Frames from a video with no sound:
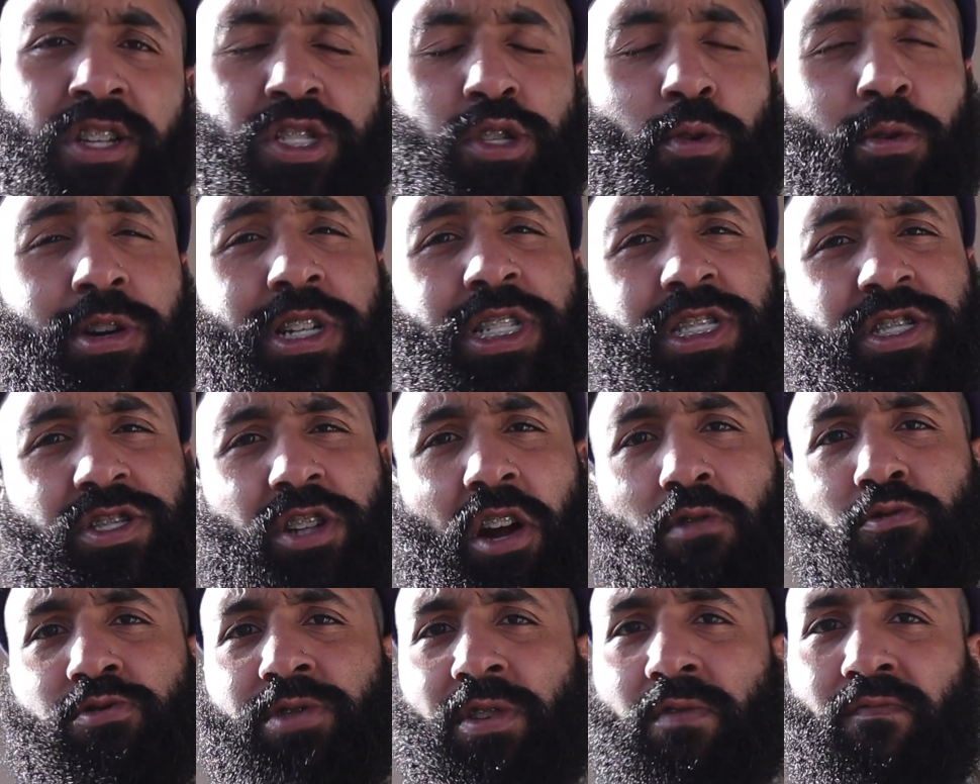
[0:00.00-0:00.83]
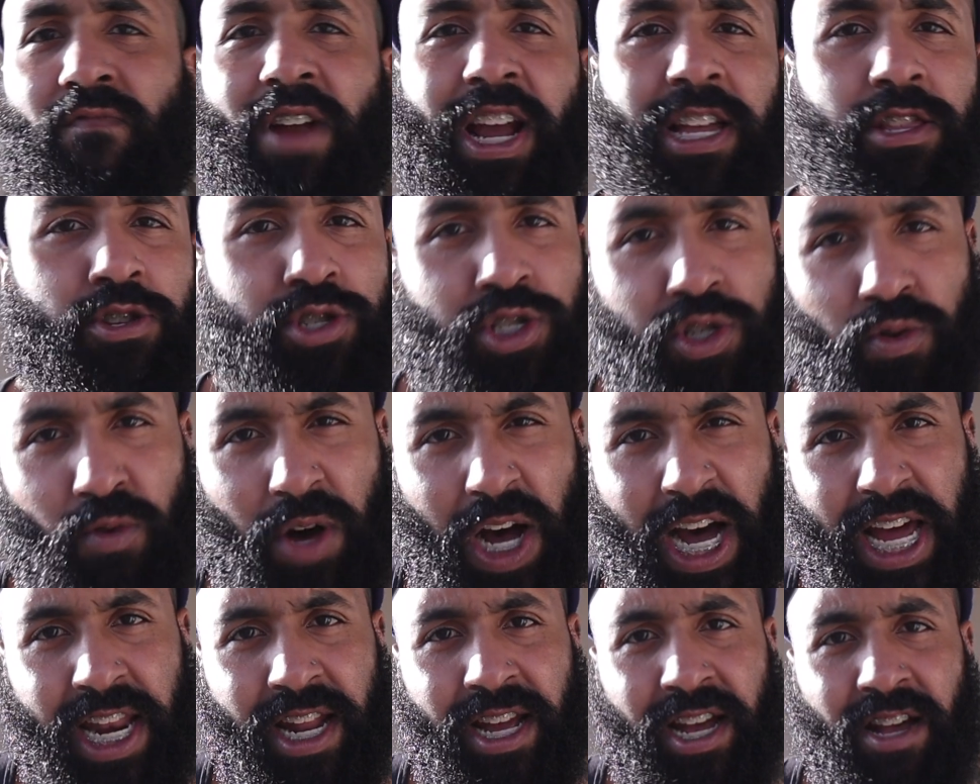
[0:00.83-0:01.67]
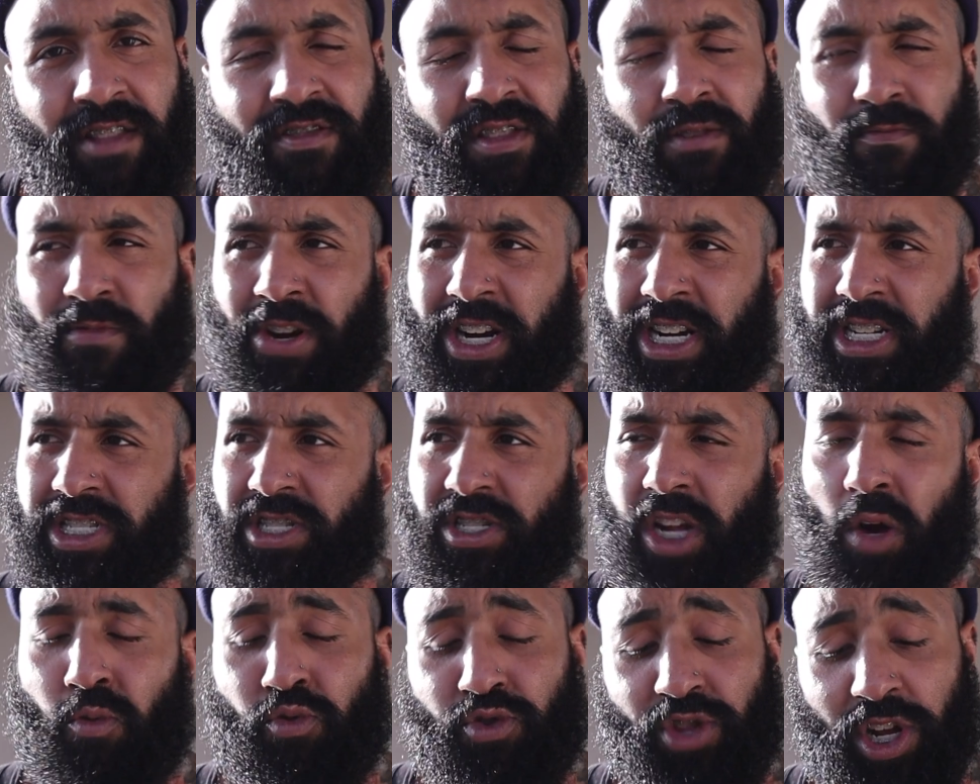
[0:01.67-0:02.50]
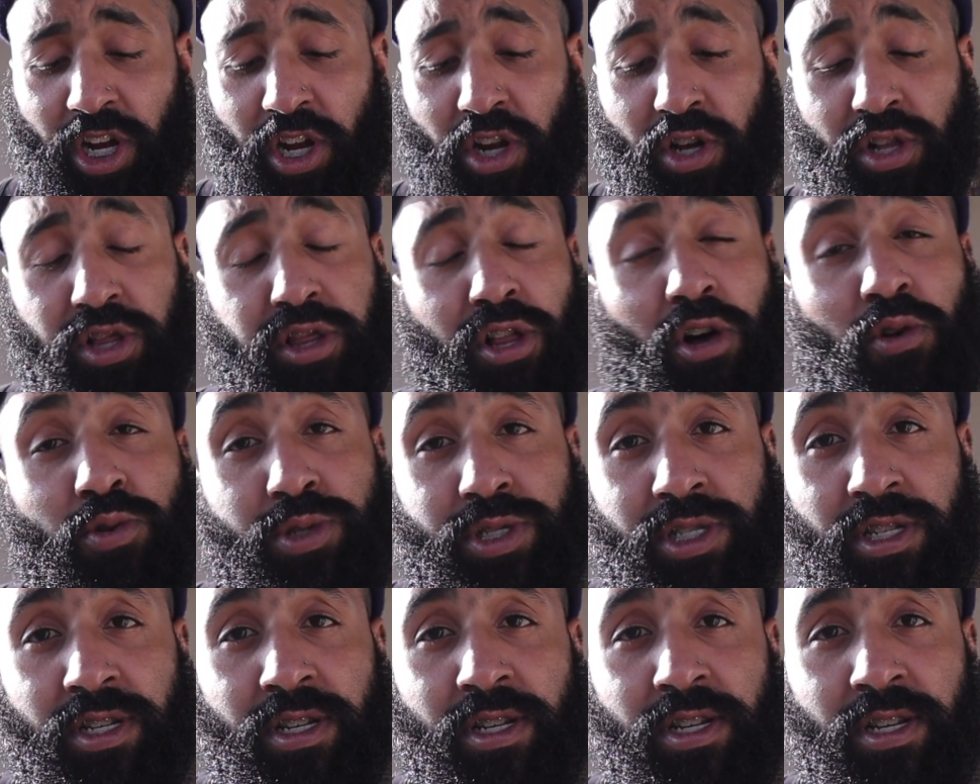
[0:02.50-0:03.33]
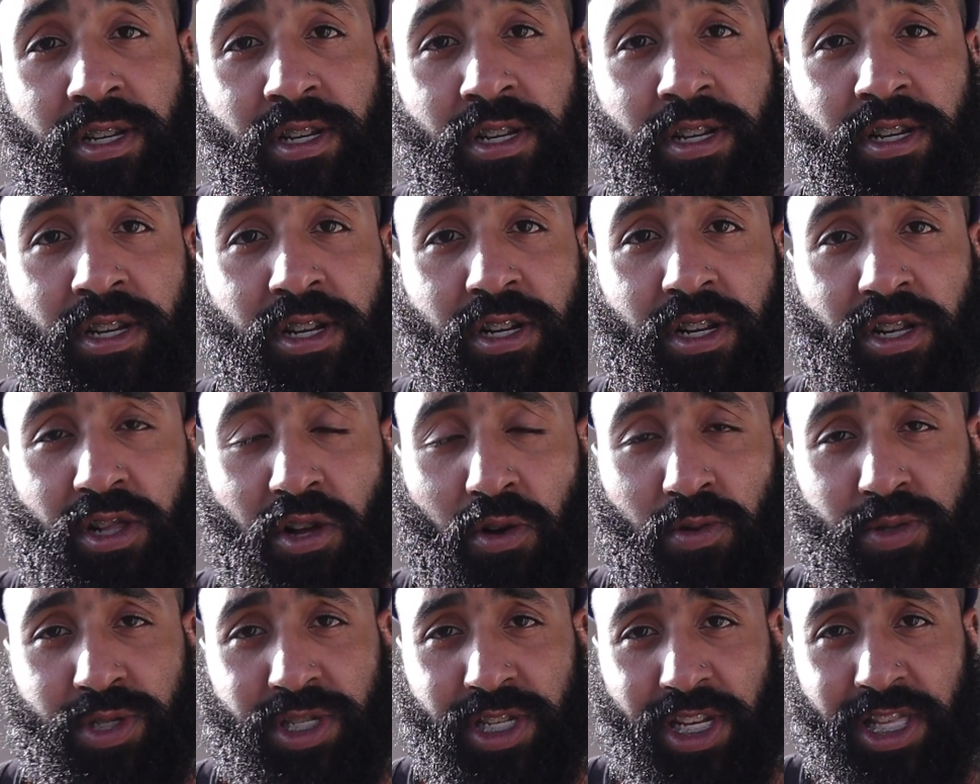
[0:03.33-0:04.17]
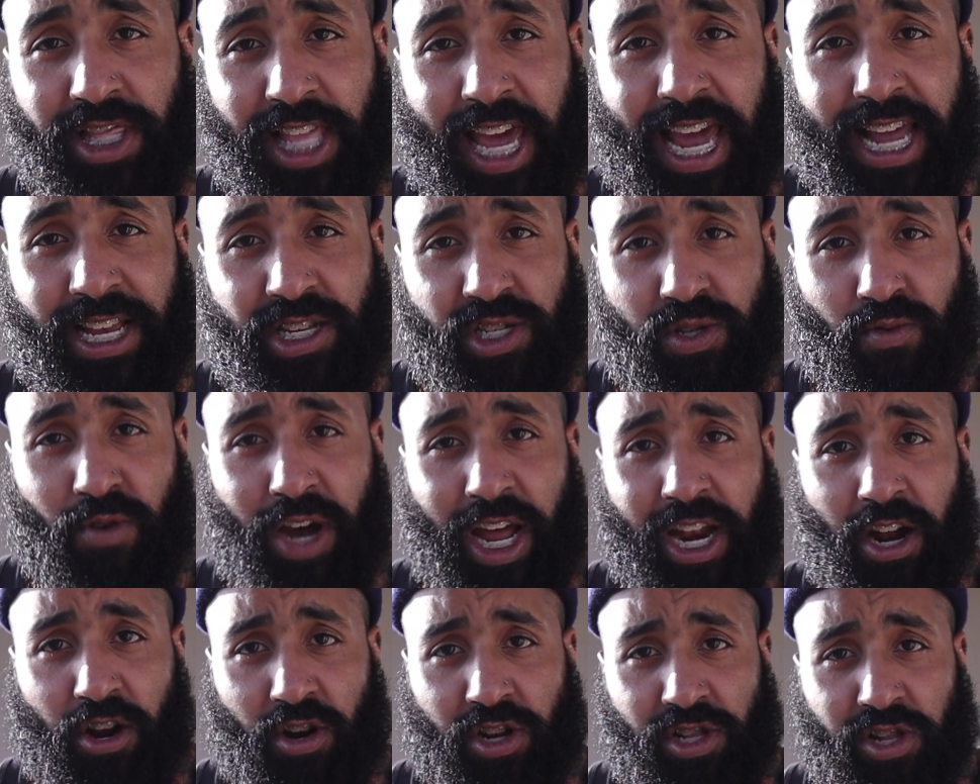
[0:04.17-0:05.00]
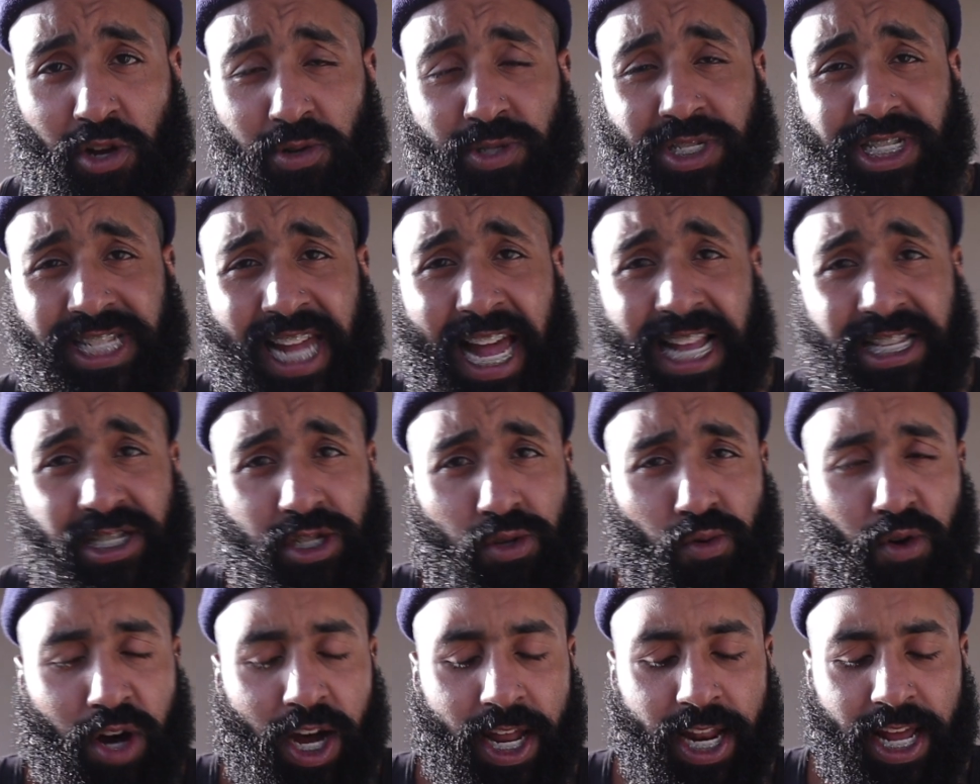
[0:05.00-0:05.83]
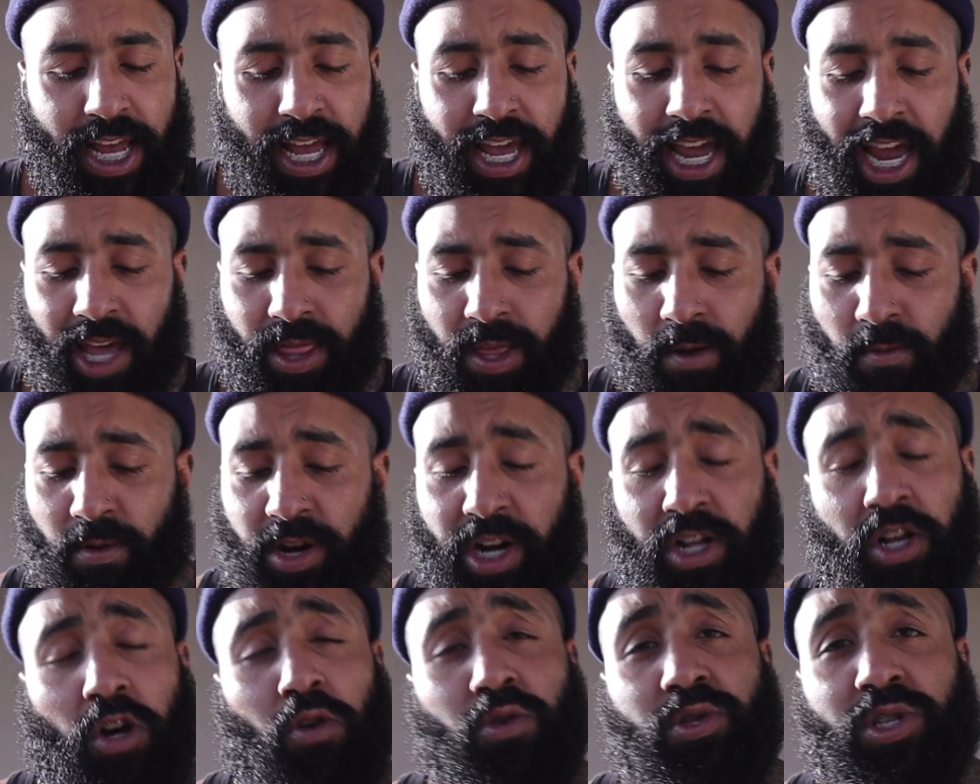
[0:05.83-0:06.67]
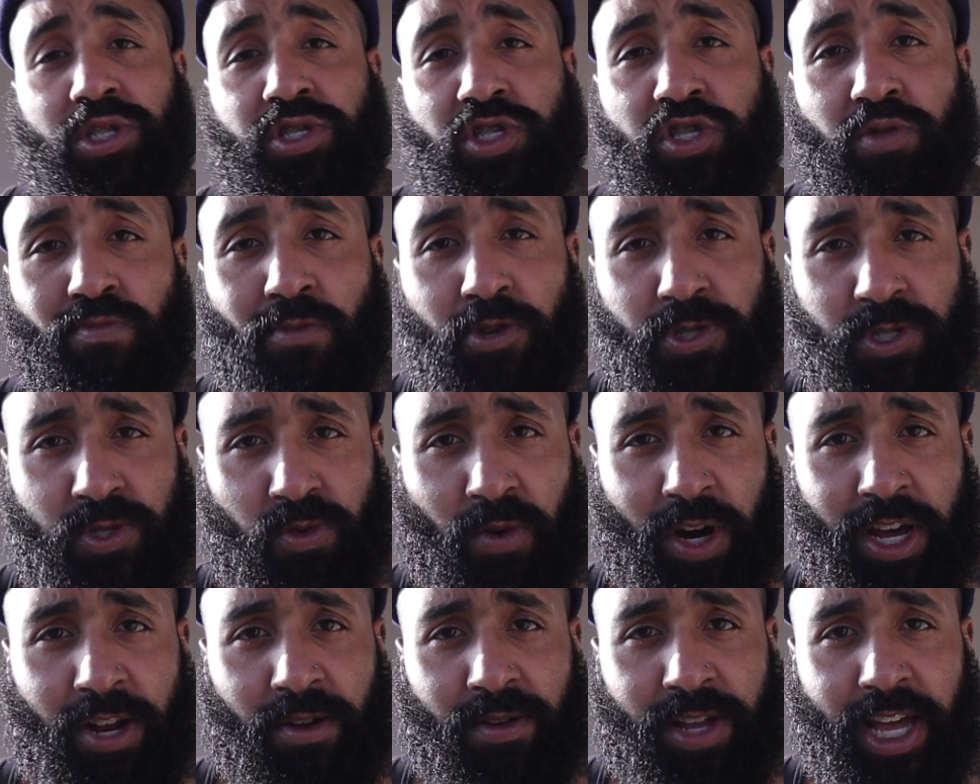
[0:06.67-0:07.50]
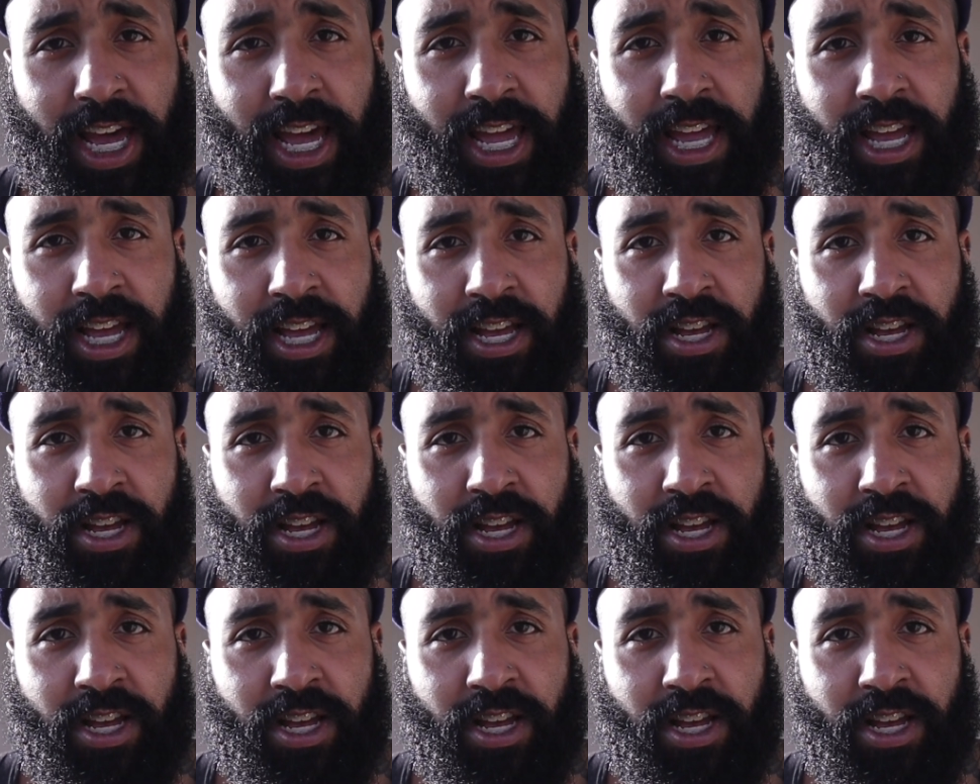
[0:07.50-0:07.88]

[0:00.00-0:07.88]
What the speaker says: So we're gonna start with a regular squat, then we're gonna start with a close leg squat or close stance squat, and then we're gonna go with the sumo squat, okay?